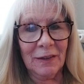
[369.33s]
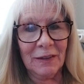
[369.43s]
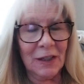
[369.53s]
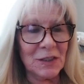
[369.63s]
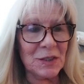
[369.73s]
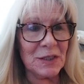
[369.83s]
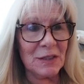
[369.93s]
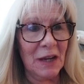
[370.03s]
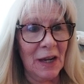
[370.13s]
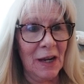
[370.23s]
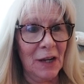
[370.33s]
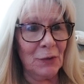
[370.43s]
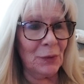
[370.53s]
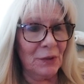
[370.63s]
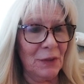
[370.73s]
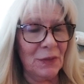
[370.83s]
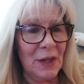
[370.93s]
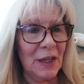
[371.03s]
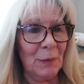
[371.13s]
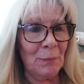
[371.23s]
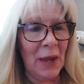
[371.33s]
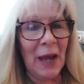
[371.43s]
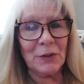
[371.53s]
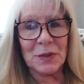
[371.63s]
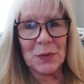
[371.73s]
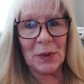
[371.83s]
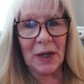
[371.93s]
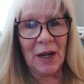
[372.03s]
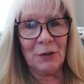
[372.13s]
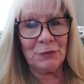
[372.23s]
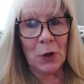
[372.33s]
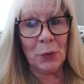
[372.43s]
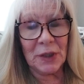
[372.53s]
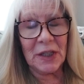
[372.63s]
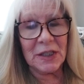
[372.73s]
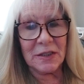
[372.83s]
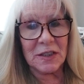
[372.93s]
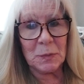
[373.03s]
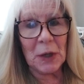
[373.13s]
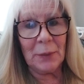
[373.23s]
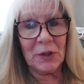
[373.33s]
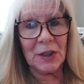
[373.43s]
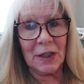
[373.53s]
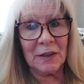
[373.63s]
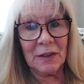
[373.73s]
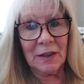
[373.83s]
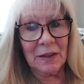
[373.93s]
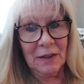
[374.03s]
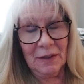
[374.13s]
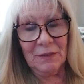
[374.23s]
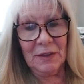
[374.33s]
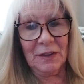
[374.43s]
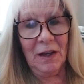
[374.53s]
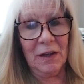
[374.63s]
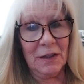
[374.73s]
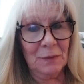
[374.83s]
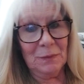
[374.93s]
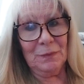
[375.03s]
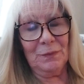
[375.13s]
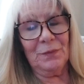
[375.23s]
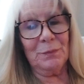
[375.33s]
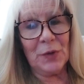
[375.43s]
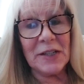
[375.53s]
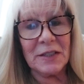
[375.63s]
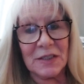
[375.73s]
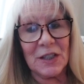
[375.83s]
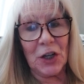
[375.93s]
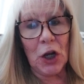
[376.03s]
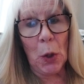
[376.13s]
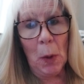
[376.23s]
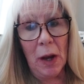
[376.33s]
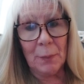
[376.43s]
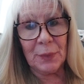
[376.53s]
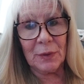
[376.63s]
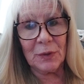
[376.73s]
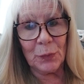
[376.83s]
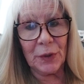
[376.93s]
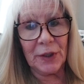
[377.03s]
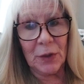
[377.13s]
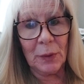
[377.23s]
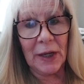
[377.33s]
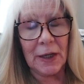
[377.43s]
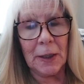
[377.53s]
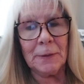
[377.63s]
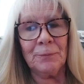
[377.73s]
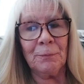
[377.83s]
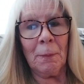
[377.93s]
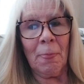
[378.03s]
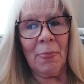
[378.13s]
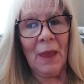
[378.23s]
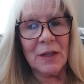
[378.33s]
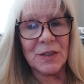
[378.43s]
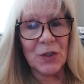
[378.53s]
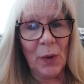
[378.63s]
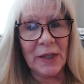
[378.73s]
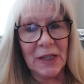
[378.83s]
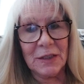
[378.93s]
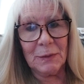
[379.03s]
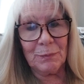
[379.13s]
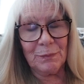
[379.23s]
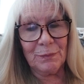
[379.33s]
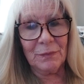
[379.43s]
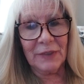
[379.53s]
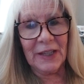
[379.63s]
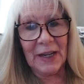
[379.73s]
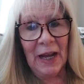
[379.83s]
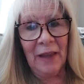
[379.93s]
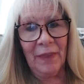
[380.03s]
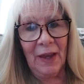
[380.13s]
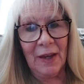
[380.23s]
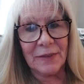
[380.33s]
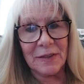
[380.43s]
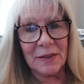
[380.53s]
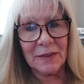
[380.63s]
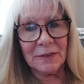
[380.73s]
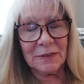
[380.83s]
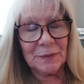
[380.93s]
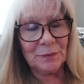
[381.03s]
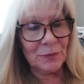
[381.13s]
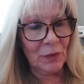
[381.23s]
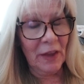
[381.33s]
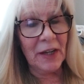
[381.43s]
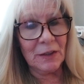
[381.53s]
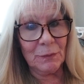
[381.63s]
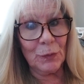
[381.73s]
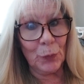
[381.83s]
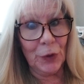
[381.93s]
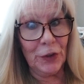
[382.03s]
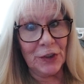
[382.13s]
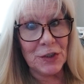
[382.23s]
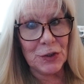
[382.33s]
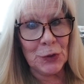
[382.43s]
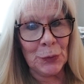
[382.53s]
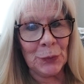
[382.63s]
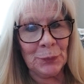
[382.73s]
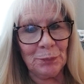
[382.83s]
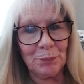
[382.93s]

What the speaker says: because I don't really think it matters what kind of phone it is. It's probably going to, price is going to go up really quick. So I need to get on that, like really soon.